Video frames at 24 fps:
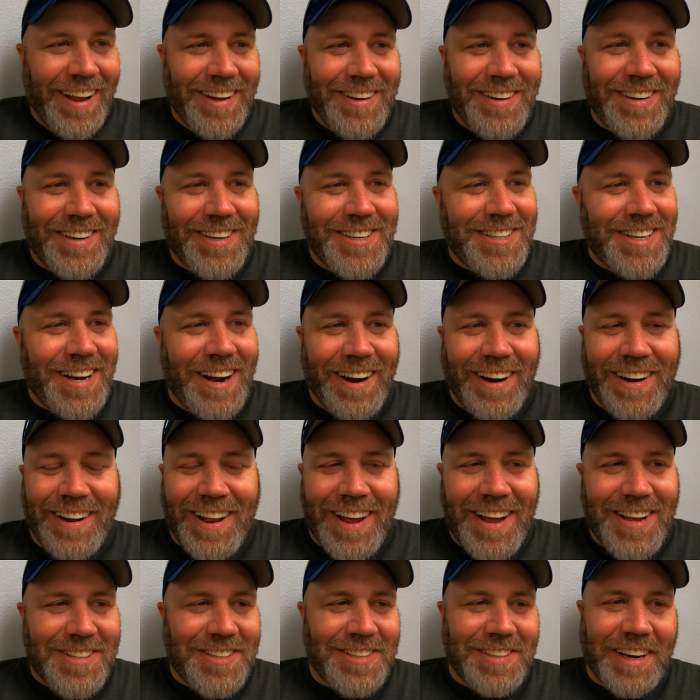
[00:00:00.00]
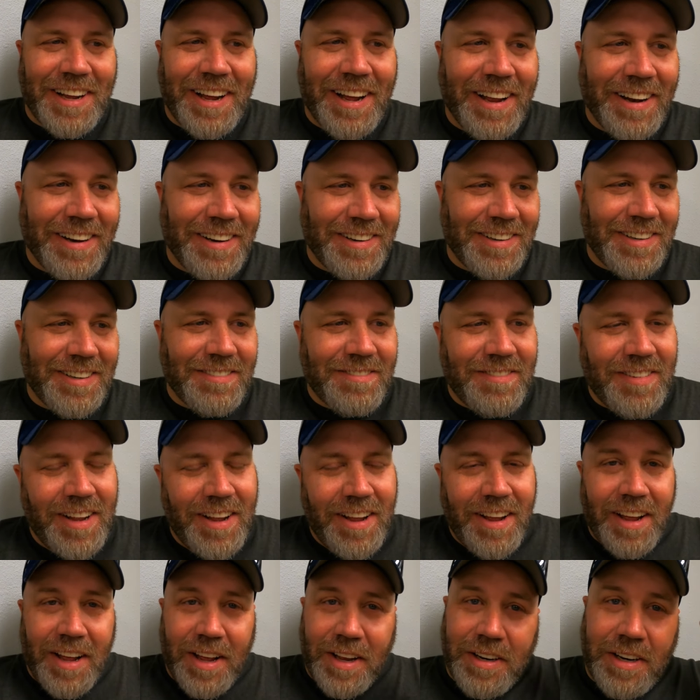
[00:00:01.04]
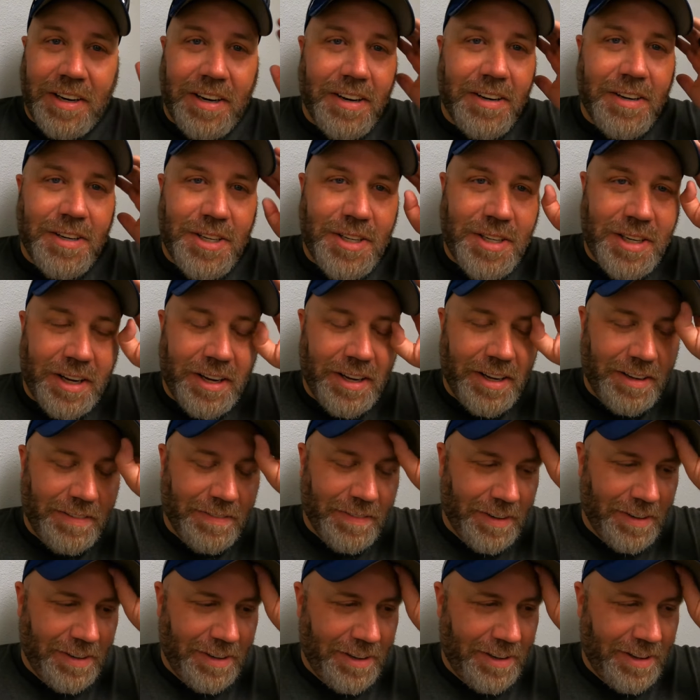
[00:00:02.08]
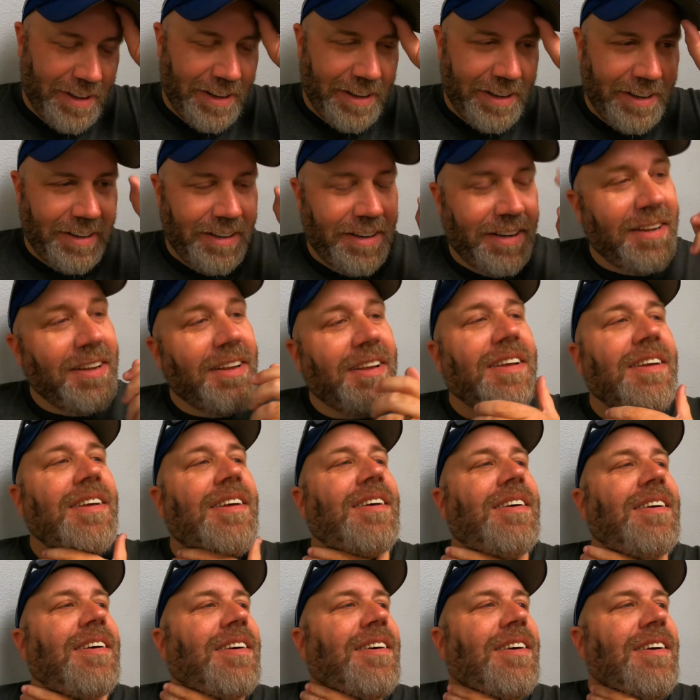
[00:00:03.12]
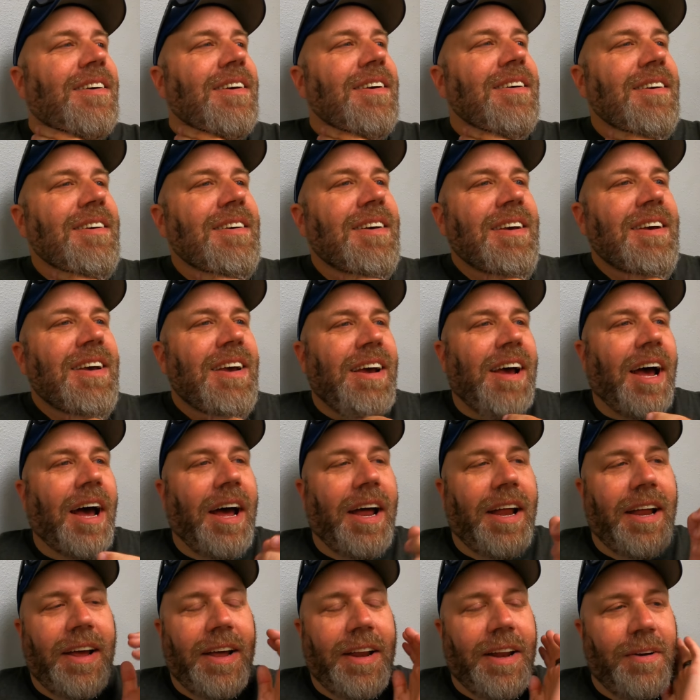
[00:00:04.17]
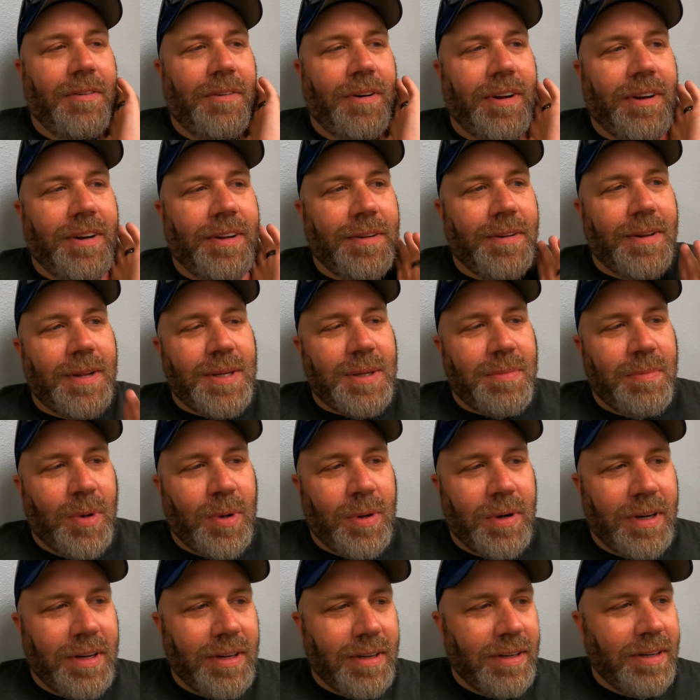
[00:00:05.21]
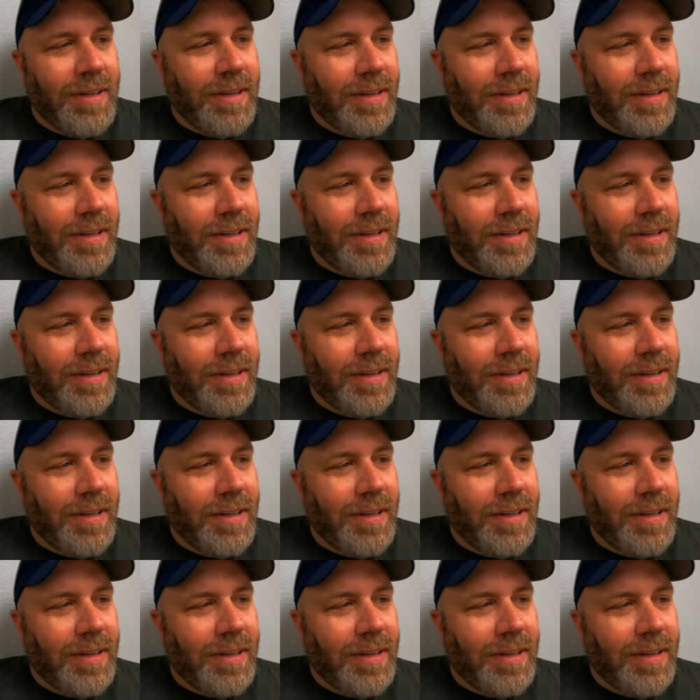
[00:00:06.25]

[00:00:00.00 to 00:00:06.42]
Took a shower last night and needed to shave and all that. I didn't want to do it this morning.